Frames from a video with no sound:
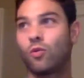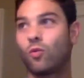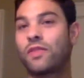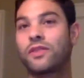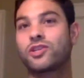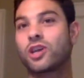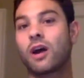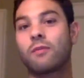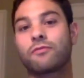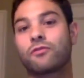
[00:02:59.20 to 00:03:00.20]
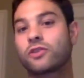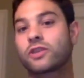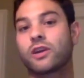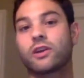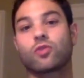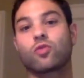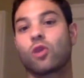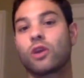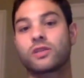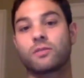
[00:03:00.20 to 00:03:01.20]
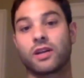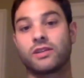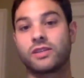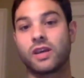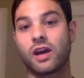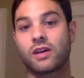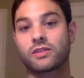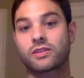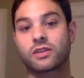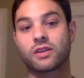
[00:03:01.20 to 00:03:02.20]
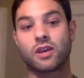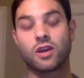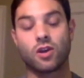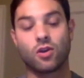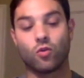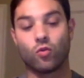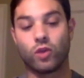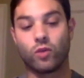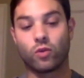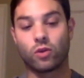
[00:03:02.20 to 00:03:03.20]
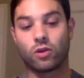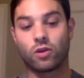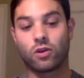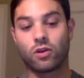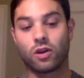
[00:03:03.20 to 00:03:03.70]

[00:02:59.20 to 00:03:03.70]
when the job first kind of crossed my desk, we were,